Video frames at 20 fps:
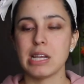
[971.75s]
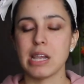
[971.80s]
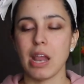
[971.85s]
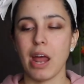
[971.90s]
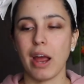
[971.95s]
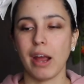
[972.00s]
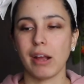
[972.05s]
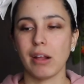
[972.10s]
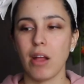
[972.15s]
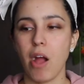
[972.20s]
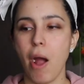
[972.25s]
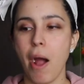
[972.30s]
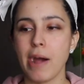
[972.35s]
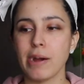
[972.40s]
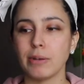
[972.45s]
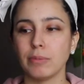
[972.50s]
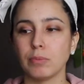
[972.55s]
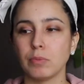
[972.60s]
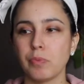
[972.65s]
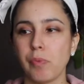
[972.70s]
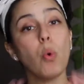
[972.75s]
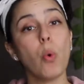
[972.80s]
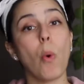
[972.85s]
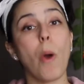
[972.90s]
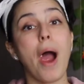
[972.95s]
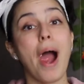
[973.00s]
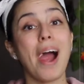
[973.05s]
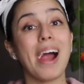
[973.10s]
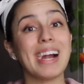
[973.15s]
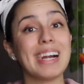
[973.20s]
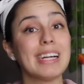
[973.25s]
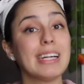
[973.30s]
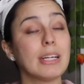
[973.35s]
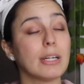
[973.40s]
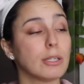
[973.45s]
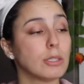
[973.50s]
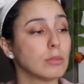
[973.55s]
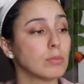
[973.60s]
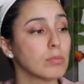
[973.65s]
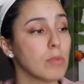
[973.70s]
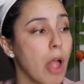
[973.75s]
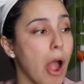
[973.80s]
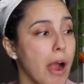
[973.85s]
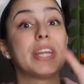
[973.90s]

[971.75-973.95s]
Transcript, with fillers: Like that. Ooh, I know.